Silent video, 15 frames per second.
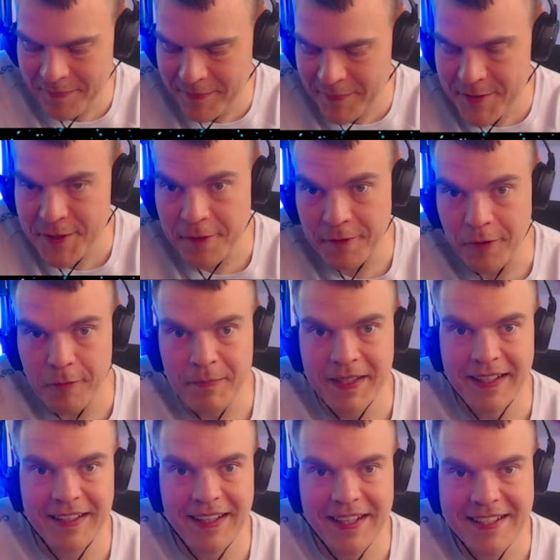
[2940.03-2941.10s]
So for
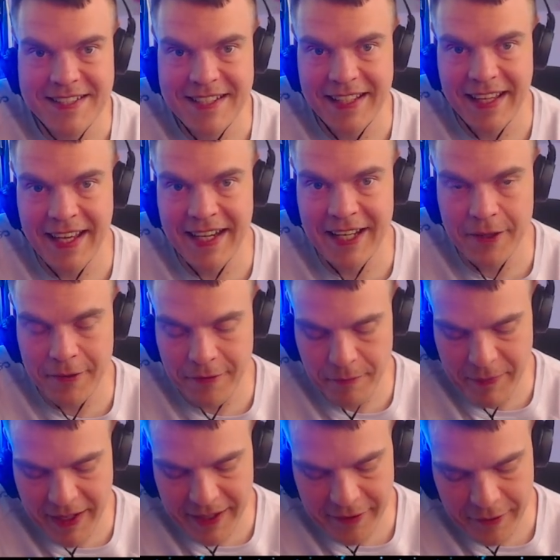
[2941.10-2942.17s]
me, like seeing any of
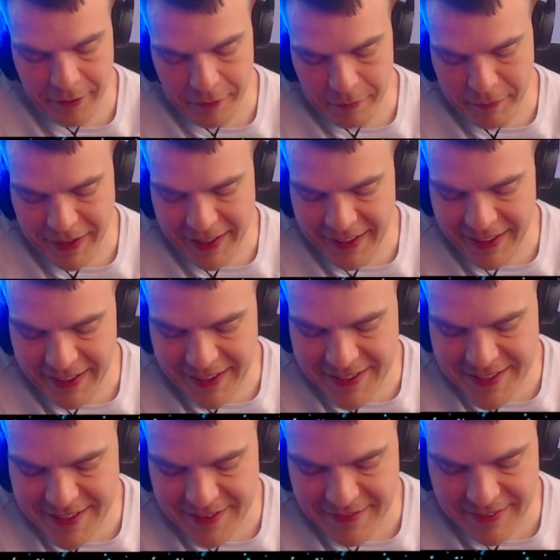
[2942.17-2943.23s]
my old
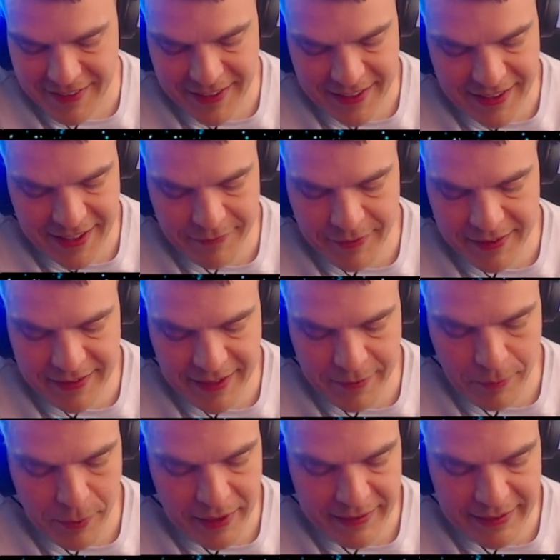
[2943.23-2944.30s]
paintings, like even the
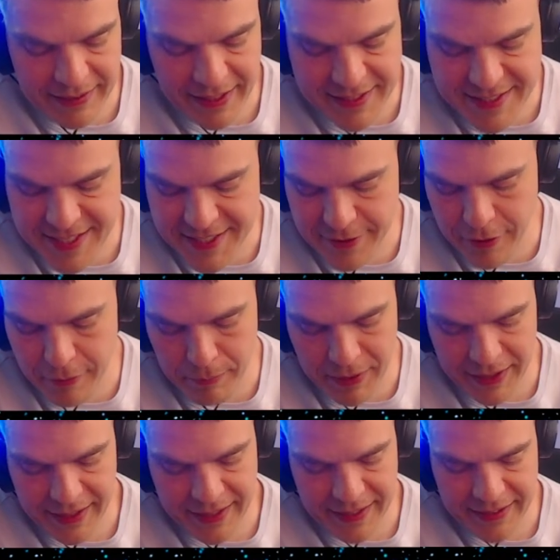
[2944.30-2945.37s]
one that I just
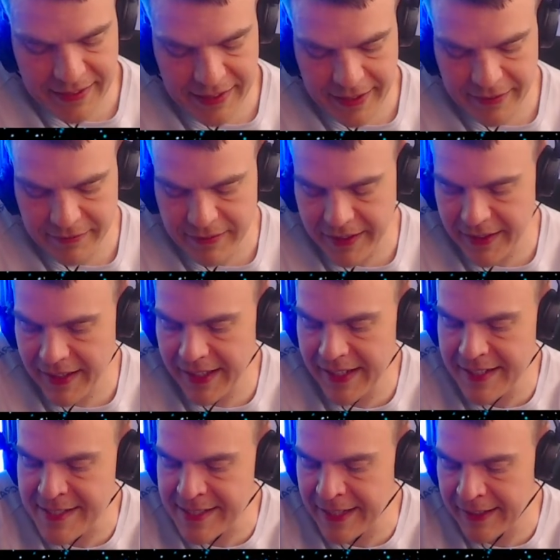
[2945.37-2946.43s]
completed, I like
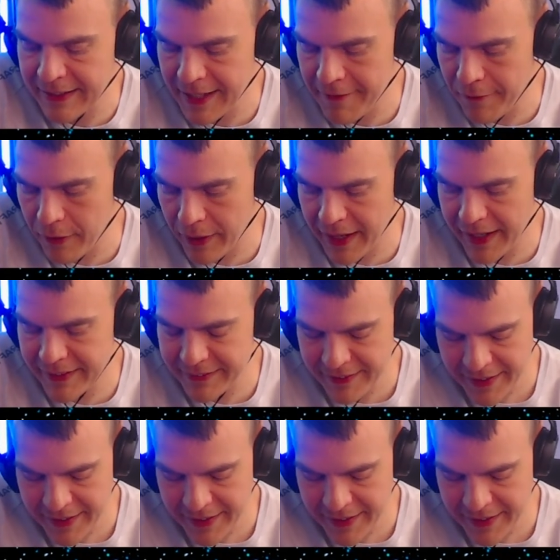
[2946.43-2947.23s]
instantly forget